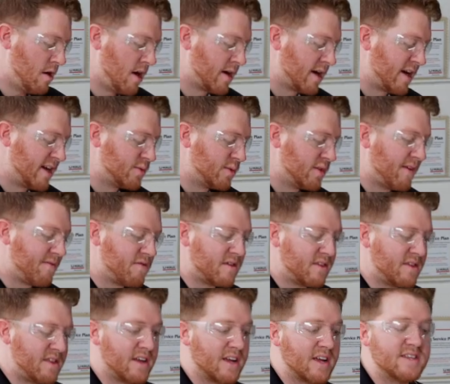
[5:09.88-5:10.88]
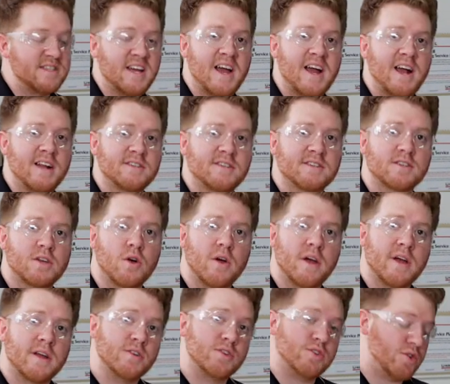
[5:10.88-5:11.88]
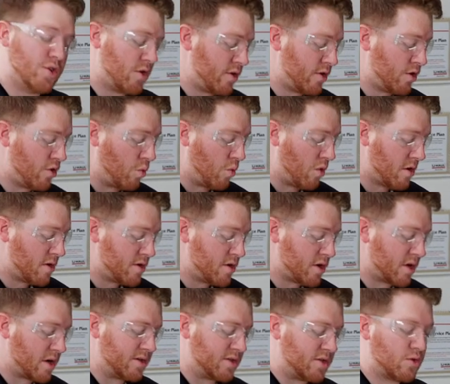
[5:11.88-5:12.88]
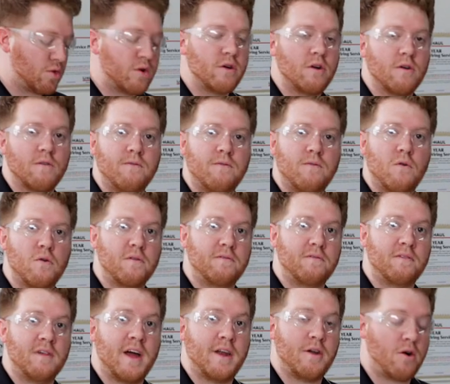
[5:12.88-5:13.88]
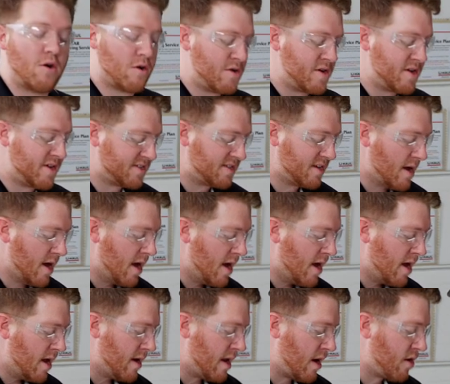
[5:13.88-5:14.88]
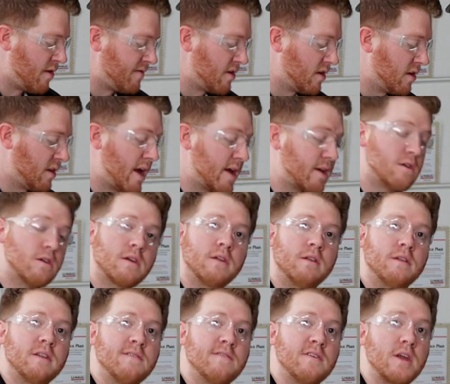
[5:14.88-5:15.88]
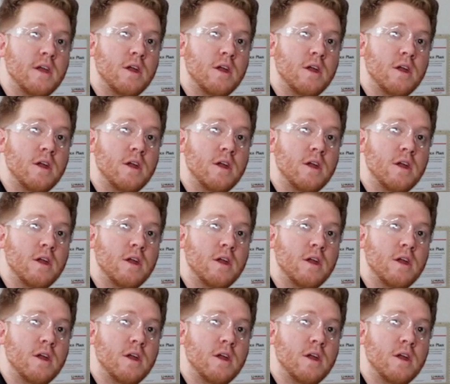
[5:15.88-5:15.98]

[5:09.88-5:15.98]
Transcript: right guys, with everything attached, let's go ahead and show you where you can store your four flat harness. Now, if you'd like, you can leave it